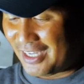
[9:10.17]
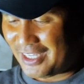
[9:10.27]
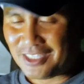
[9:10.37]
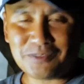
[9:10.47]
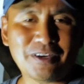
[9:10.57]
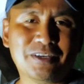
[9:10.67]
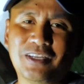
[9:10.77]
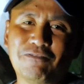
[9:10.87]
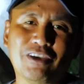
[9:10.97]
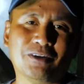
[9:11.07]
It is very
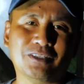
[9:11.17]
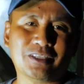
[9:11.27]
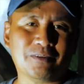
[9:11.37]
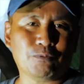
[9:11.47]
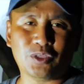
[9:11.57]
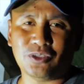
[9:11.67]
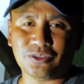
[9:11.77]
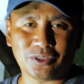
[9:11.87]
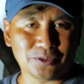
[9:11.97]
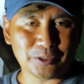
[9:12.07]
difficult if we
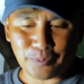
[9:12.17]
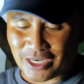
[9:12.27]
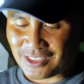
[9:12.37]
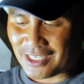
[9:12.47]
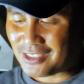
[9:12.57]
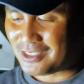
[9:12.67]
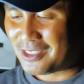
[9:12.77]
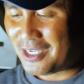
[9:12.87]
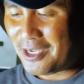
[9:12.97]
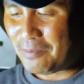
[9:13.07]
don't know the process,